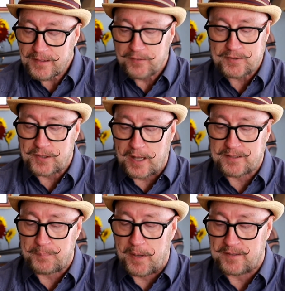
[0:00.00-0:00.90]
There's
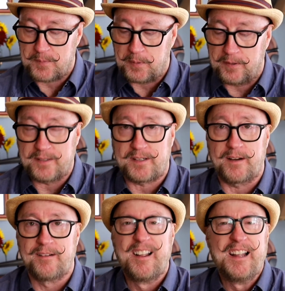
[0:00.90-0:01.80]
lots of possibilities
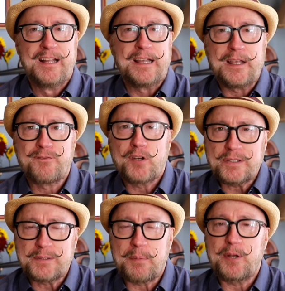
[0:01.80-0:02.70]
here. If you're
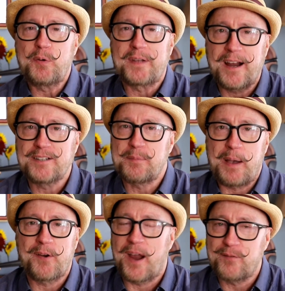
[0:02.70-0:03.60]
somebody who cares
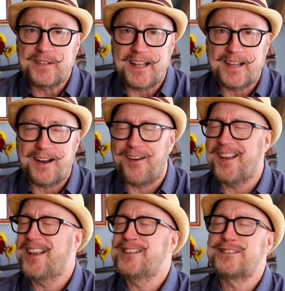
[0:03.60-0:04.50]
about everyday carry,
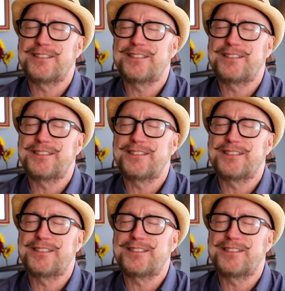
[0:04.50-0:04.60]
it's